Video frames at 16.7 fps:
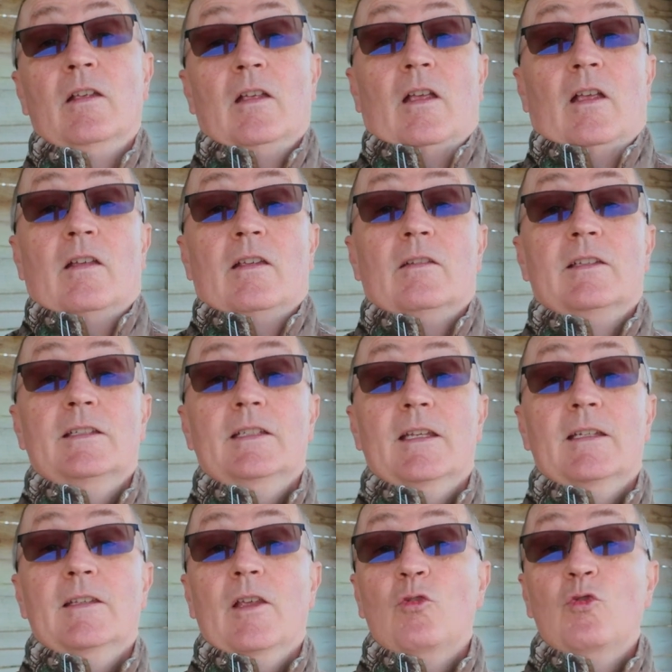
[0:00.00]

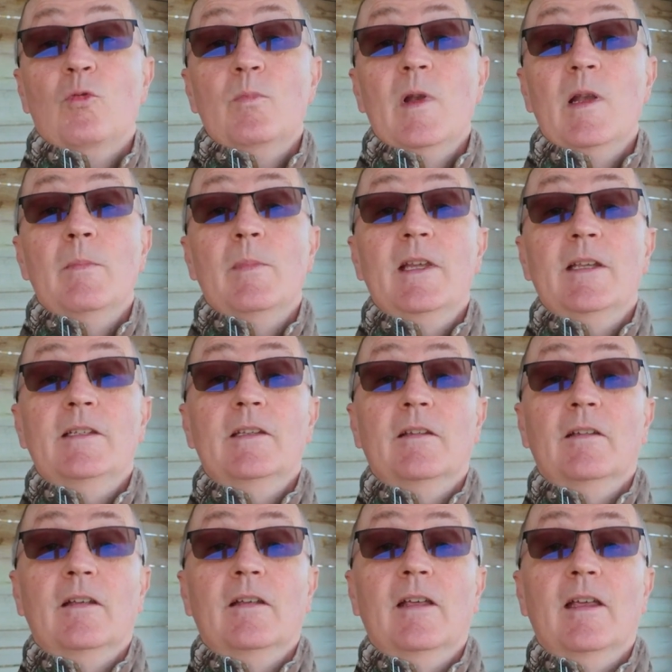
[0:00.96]
600mm
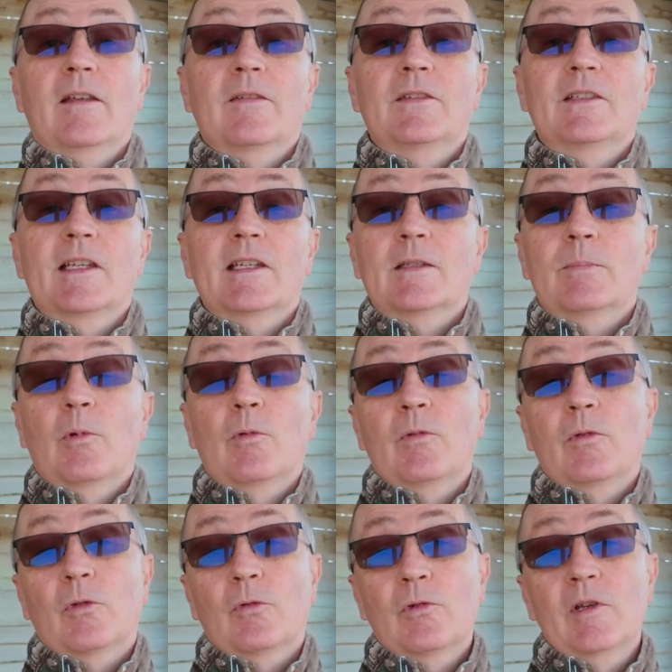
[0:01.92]

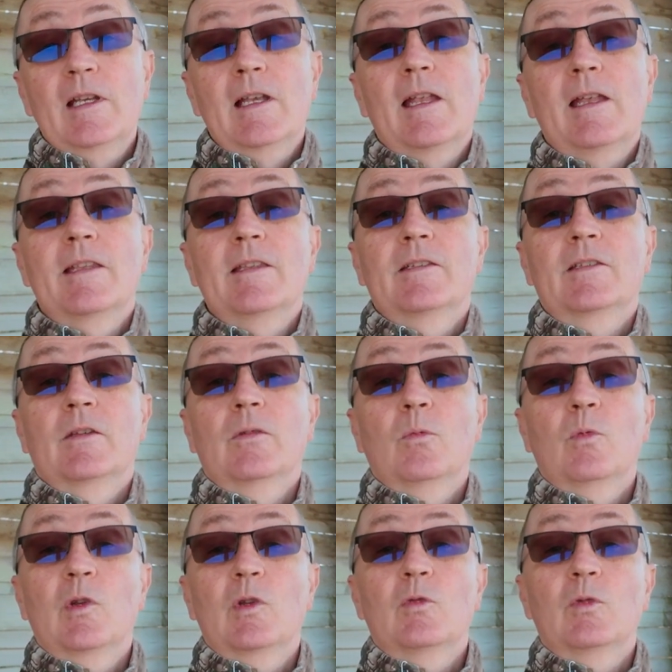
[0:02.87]
f6.3 lens,
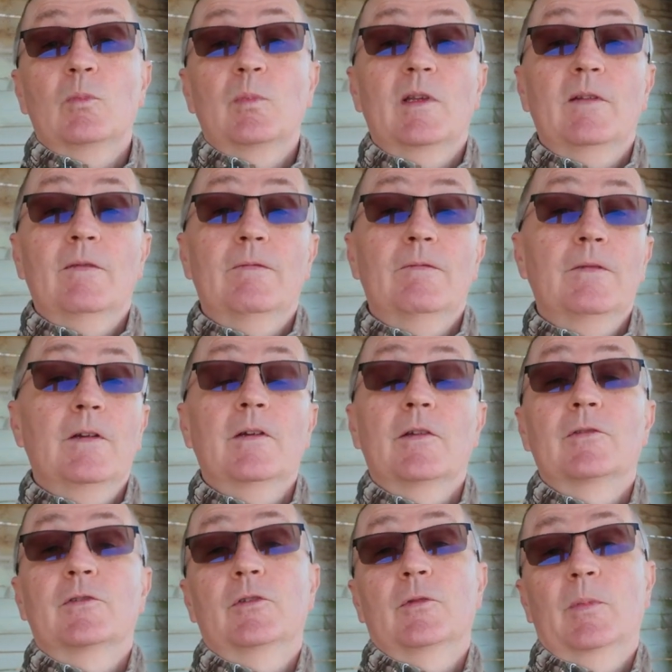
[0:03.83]
which would be far
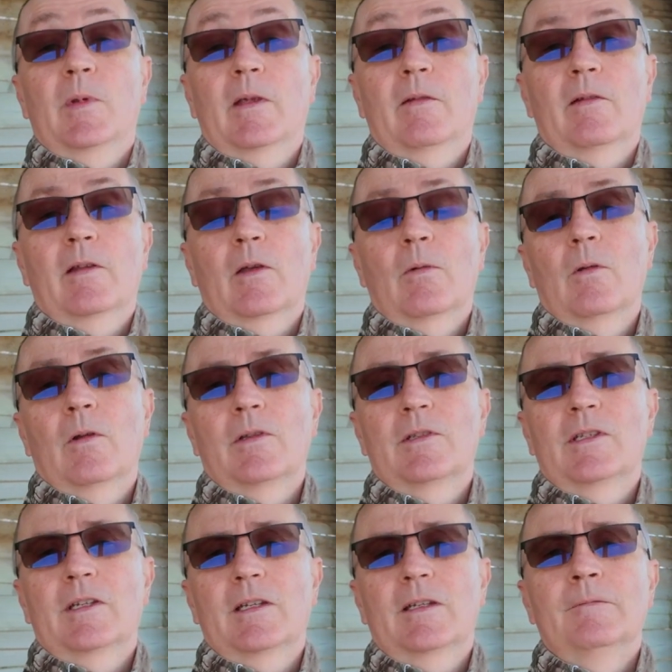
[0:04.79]
superior
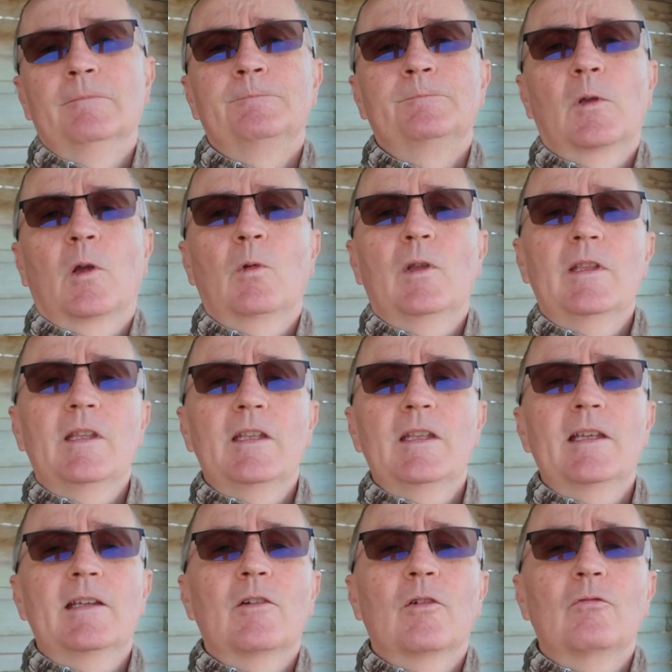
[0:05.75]
quality in the
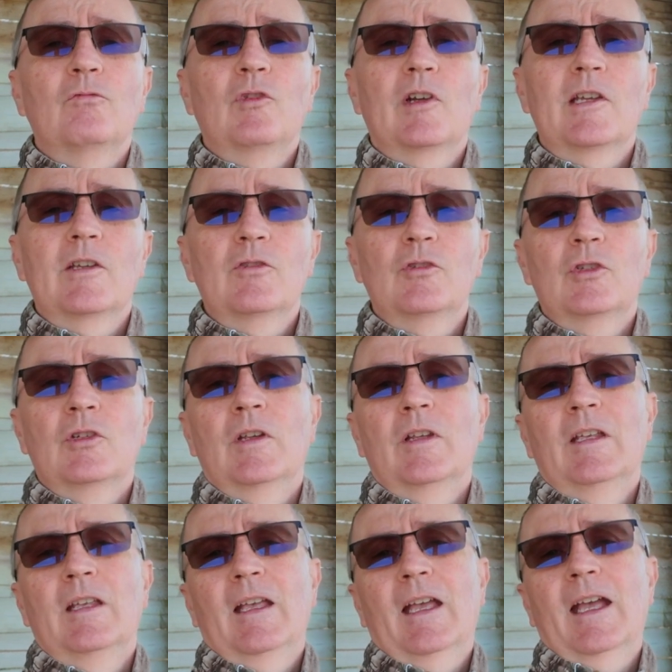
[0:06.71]
Nikon range.
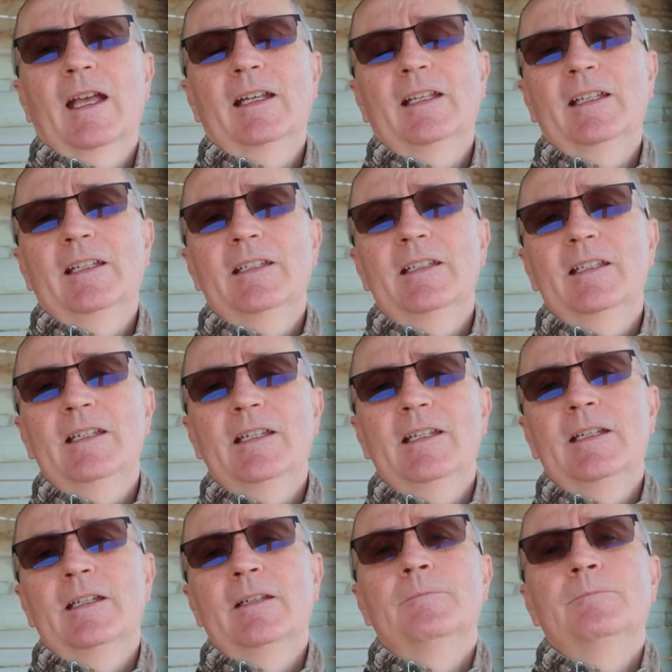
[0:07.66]
And indeed
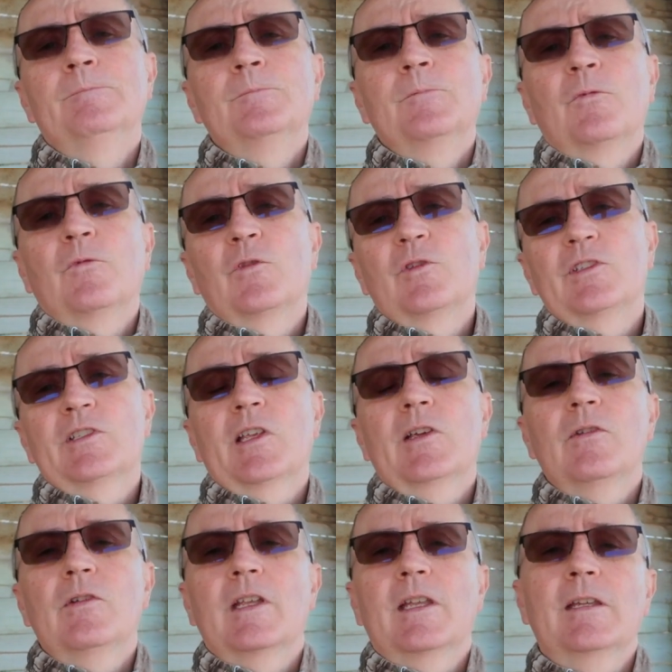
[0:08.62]
for
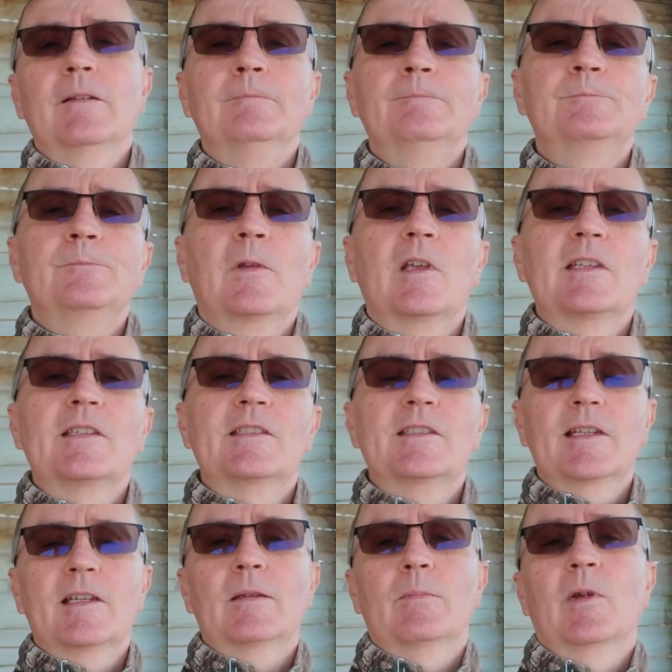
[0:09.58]
Sony,
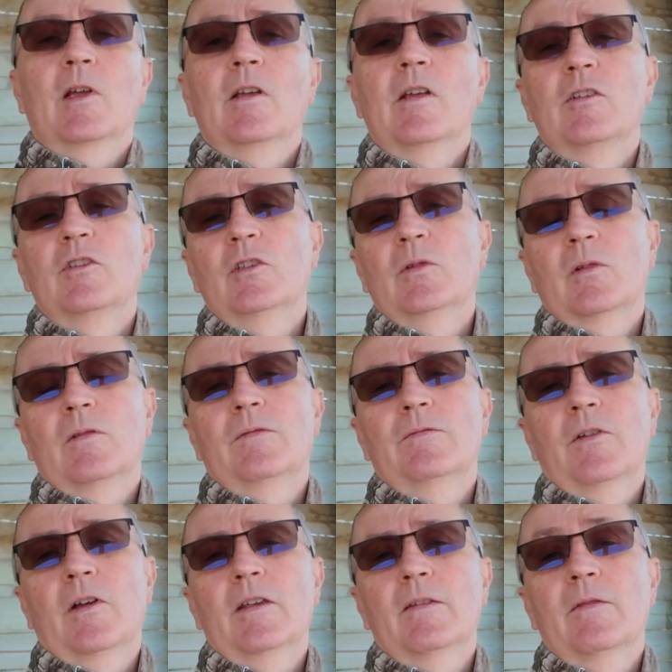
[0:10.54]
Sigma do a
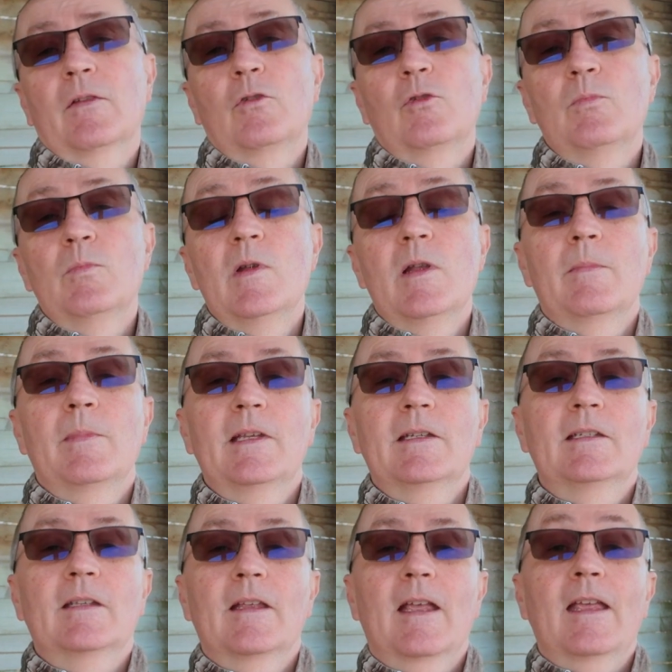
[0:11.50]

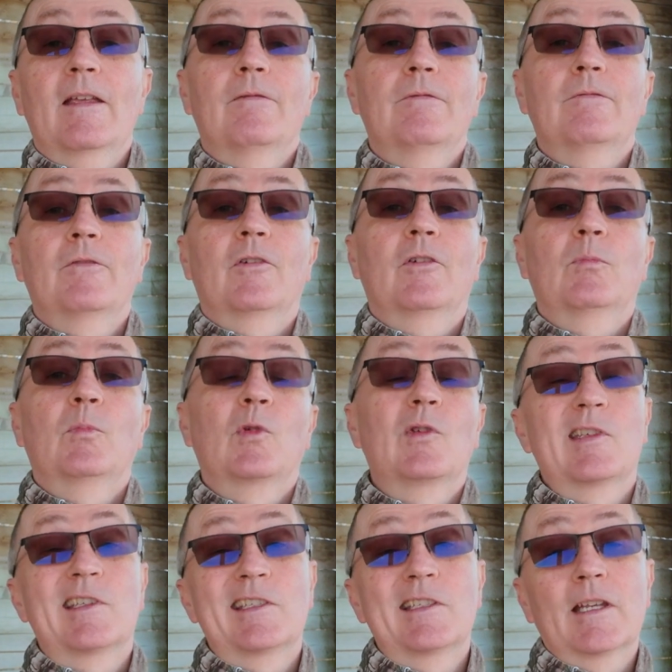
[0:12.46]
500mm
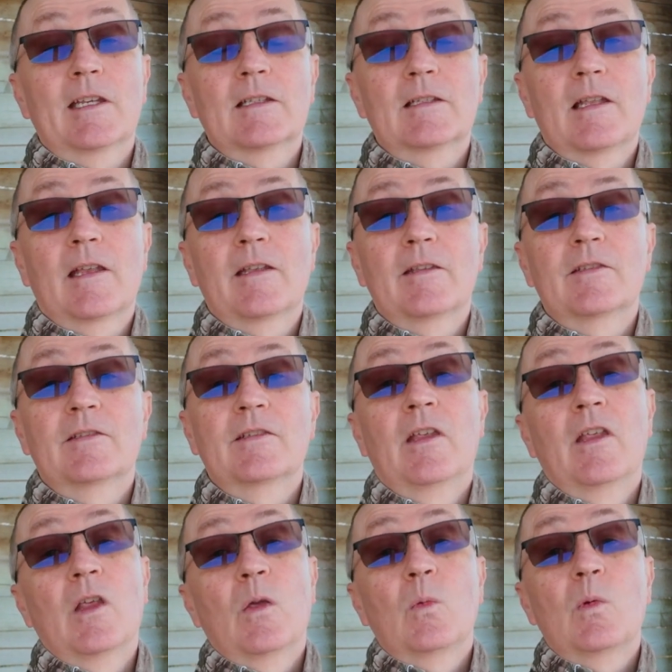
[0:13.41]
f5.6 lens,
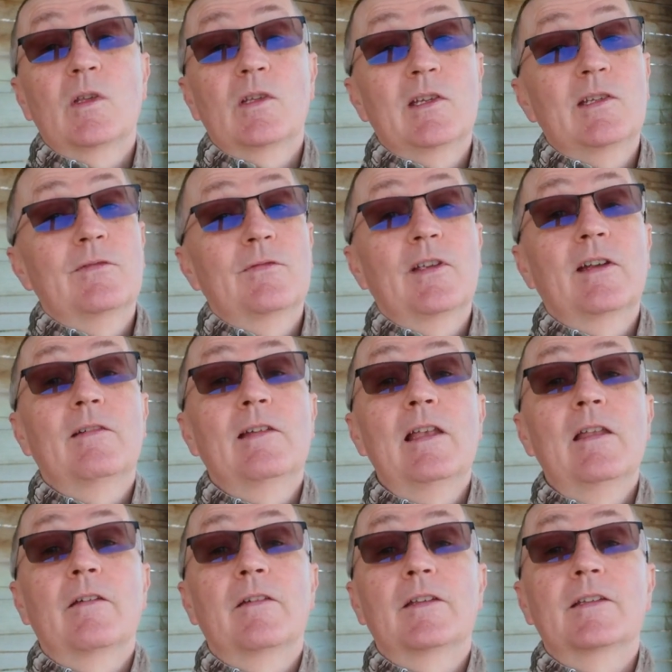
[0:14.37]
which is very
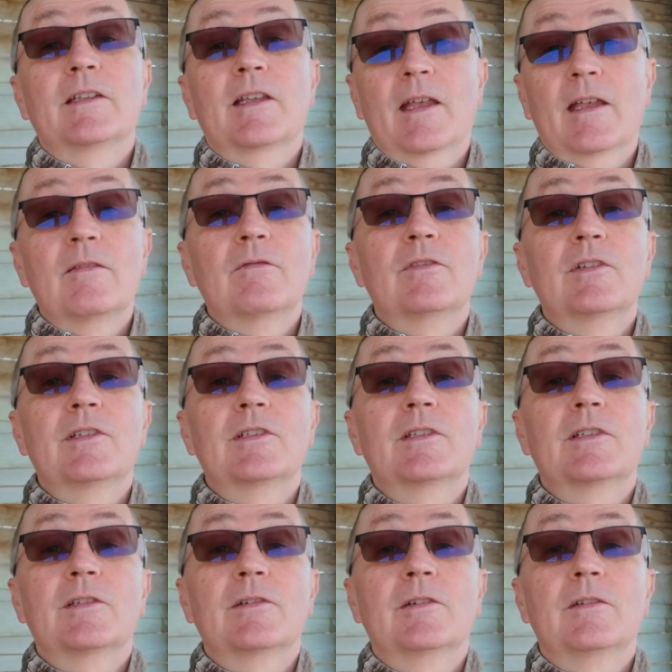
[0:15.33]
light and
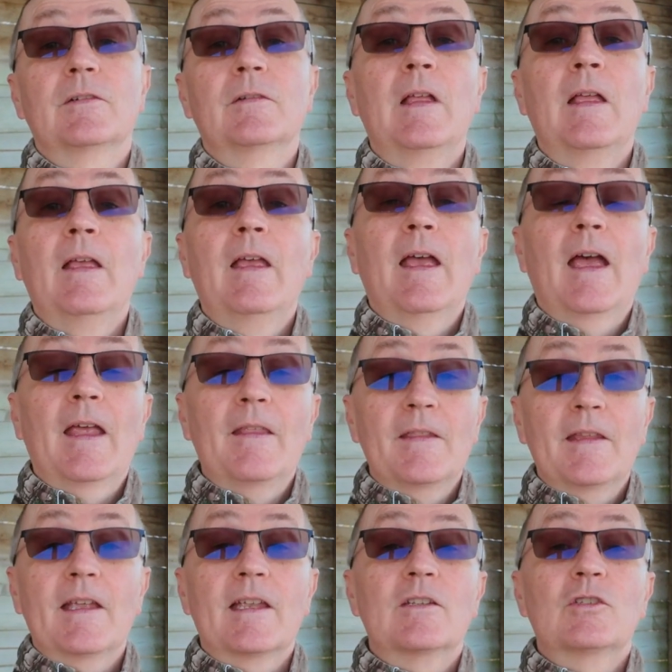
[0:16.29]
versatile, and
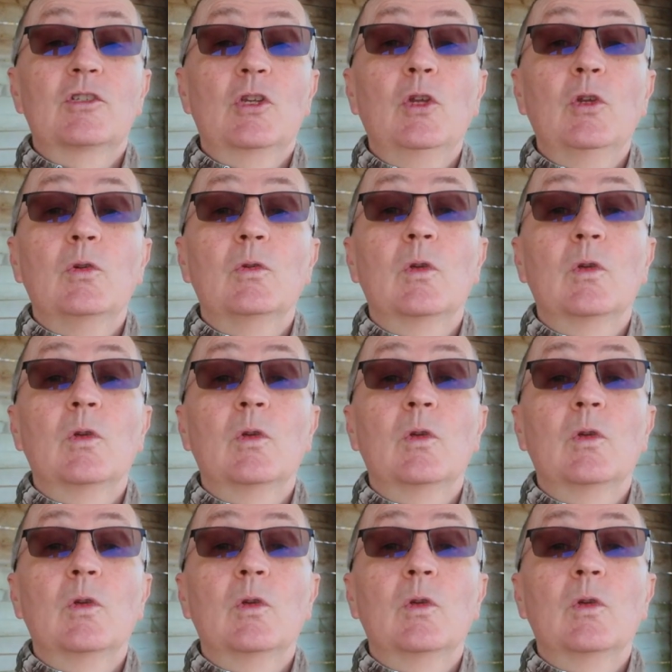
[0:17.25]
that too